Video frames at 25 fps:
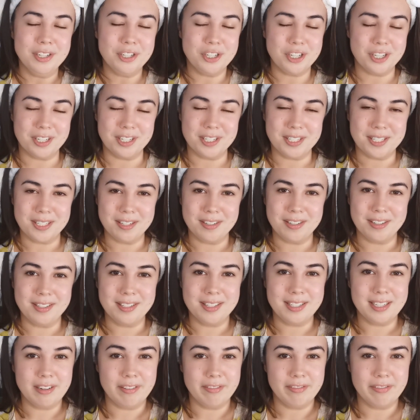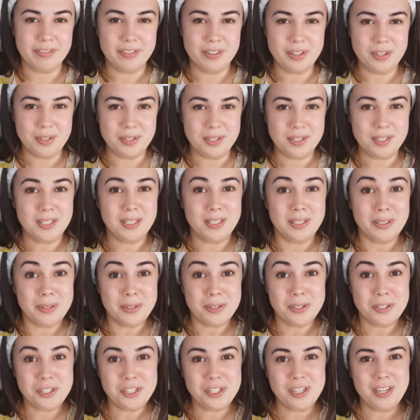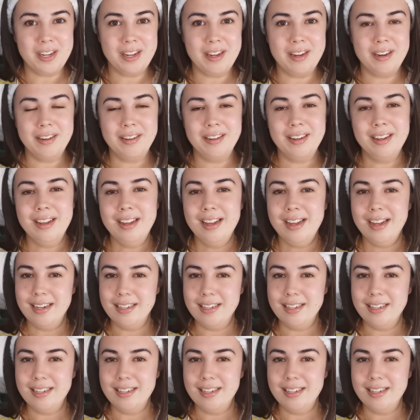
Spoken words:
Genaissance infused lotion